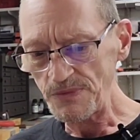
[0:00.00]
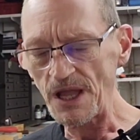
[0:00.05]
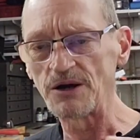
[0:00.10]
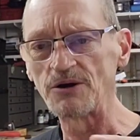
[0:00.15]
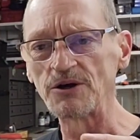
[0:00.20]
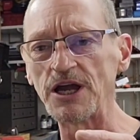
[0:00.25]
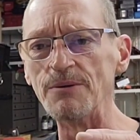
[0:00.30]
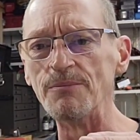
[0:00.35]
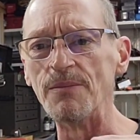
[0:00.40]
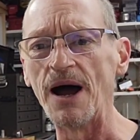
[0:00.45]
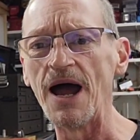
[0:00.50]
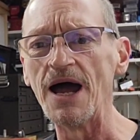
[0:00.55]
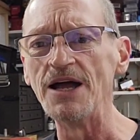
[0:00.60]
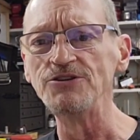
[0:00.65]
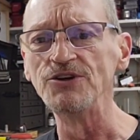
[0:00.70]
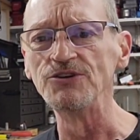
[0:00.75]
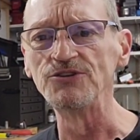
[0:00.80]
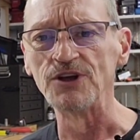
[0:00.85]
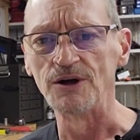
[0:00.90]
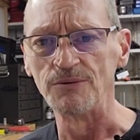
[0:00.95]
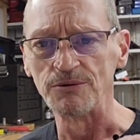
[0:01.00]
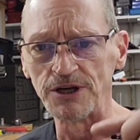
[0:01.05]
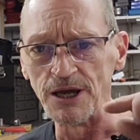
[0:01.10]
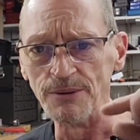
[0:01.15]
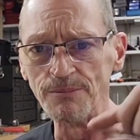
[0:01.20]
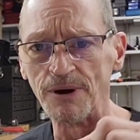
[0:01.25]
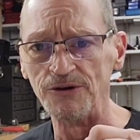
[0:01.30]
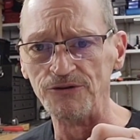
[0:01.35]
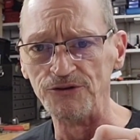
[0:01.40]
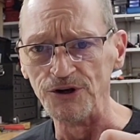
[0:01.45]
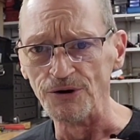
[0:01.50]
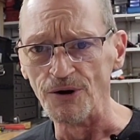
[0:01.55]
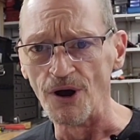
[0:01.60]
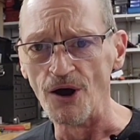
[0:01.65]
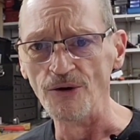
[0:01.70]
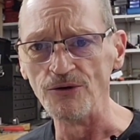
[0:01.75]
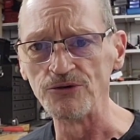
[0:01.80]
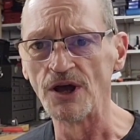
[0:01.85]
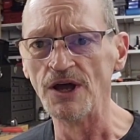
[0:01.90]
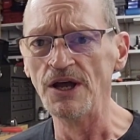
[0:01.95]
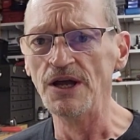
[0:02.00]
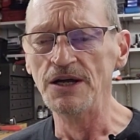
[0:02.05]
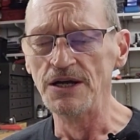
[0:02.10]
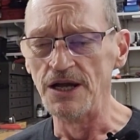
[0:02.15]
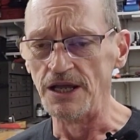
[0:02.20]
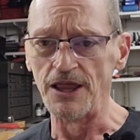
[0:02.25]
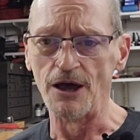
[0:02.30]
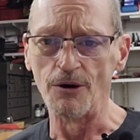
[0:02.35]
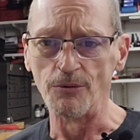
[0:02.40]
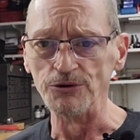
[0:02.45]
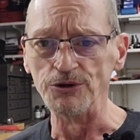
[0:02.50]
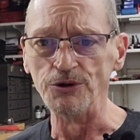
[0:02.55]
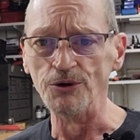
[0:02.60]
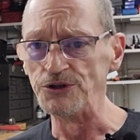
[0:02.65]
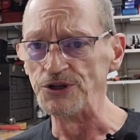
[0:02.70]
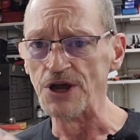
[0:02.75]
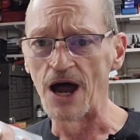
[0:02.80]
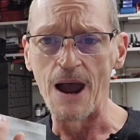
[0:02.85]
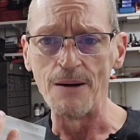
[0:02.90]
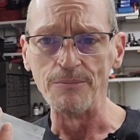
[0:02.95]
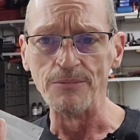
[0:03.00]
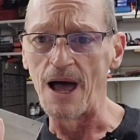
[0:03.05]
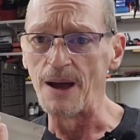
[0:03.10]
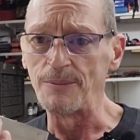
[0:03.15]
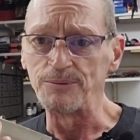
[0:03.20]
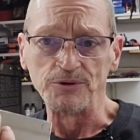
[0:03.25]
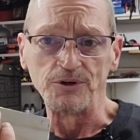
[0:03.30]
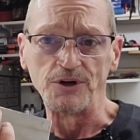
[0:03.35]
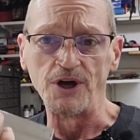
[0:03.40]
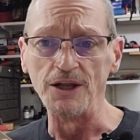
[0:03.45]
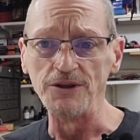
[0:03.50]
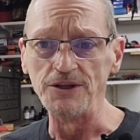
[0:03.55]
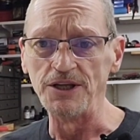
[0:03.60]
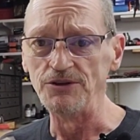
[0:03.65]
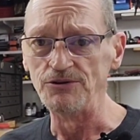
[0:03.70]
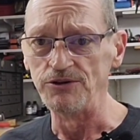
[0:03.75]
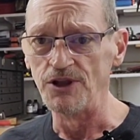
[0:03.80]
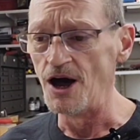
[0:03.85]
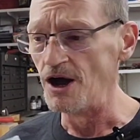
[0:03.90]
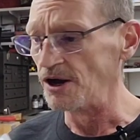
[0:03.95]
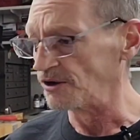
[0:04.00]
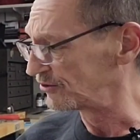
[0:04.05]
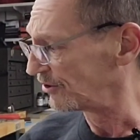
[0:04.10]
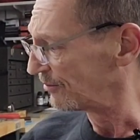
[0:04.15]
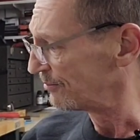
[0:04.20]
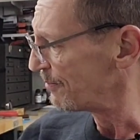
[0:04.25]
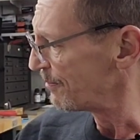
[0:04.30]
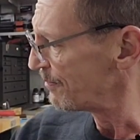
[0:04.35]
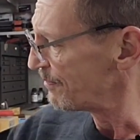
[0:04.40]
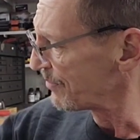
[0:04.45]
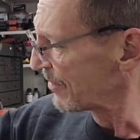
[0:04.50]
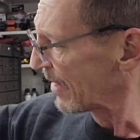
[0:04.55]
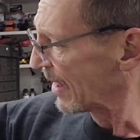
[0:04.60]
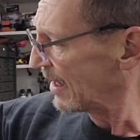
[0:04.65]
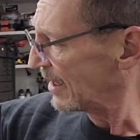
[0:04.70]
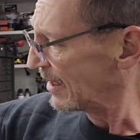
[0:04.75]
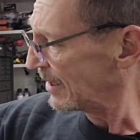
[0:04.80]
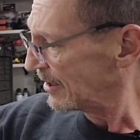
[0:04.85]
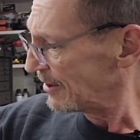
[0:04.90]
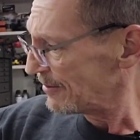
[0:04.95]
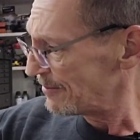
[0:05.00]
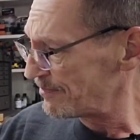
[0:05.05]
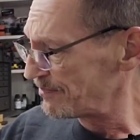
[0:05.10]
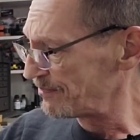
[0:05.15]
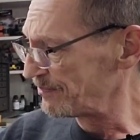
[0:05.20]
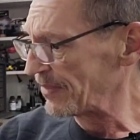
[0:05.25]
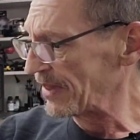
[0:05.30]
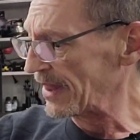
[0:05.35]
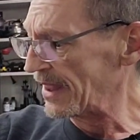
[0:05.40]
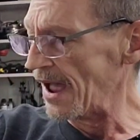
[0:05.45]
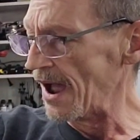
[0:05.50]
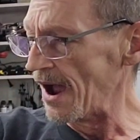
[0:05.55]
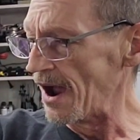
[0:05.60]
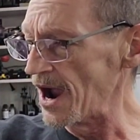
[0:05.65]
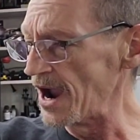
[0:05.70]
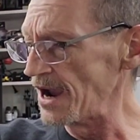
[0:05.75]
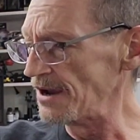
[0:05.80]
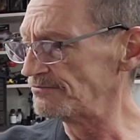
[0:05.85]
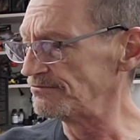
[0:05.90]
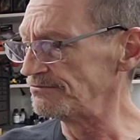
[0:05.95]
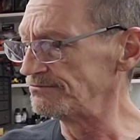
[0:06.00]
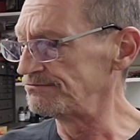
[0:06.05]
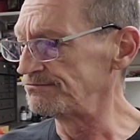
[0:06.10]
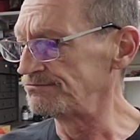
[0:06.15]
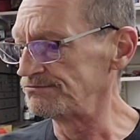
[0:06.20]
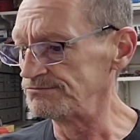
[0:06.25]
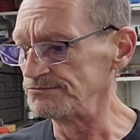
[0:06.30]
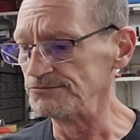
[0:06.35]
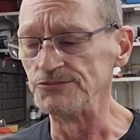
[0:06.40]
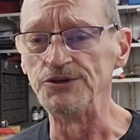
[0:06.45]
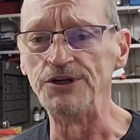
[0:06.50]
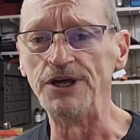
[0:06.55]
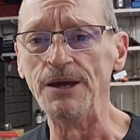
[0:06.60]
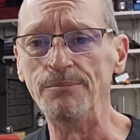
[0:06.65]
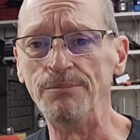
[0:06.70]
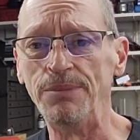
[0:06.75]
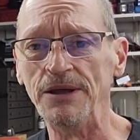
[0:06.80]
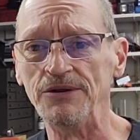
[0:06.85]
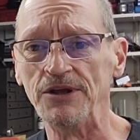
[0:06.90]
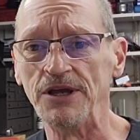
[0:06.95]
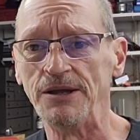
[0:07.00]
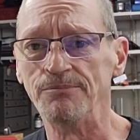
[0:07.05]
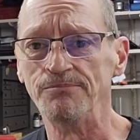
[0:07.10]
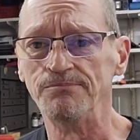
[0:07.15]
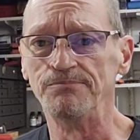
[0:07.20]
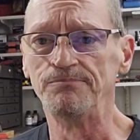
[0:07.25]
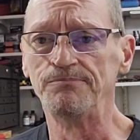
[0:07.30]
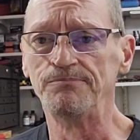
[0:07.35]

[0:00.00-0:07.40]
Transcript: I'll get my edges and I'll get my zeros, and then we'll do a time lapse and cutting these lugs. All right, get busy.